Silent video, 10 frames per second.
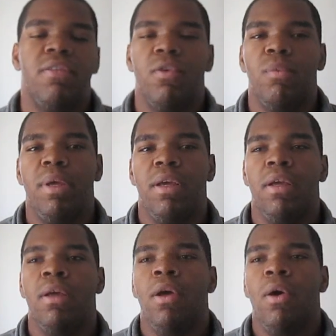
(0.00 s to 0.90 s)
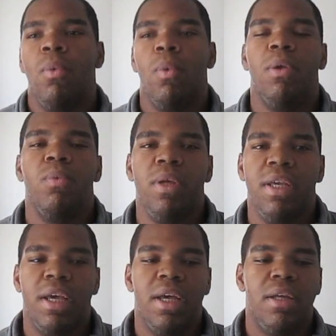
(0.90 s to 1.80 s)
So it'll be one
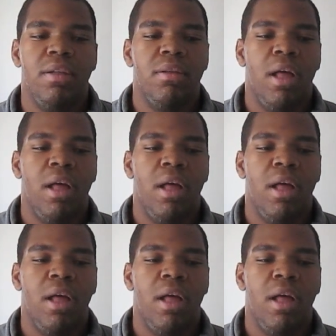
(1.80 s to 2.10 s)
weekend,